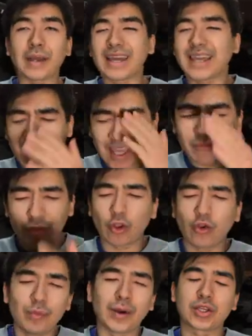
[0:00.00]
I can't give
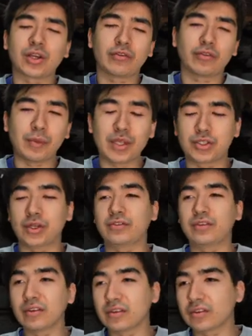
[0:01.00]
too much information because
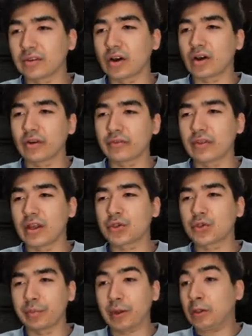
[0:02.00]
this is all
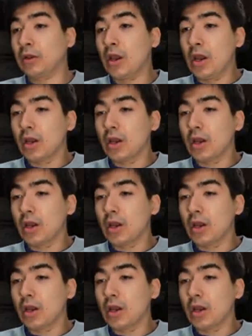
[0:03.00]
confidential, but